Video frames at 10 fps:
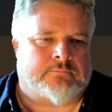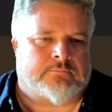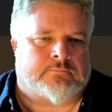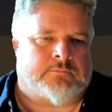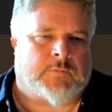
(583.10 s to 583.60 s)

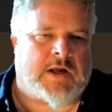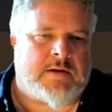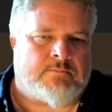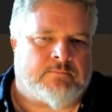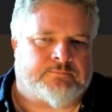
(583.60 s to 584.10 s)
Okay
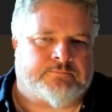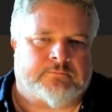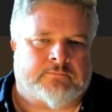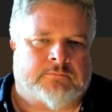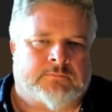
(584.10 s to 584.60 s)

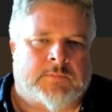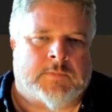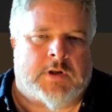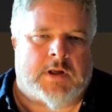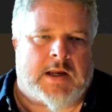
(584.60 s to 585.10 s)

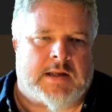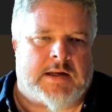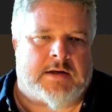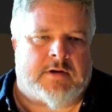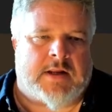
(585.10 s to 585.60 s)
and
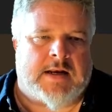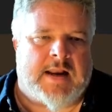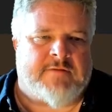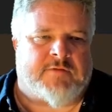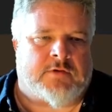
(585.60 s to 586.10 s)
then
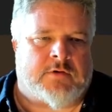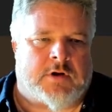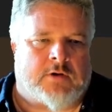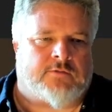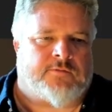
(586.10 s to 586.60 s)
11
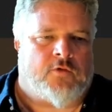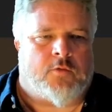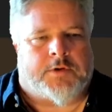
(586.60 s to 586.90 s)
goes forward.